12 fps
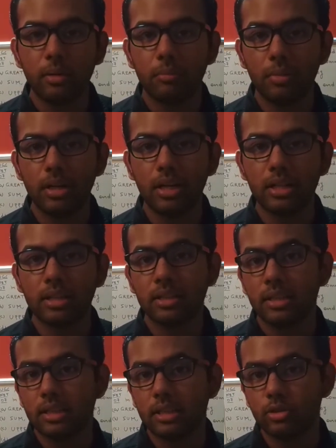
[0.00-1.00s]
But
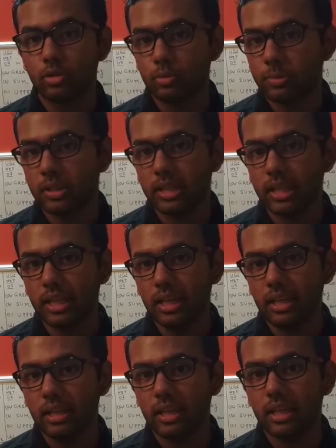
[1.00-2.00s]
the super key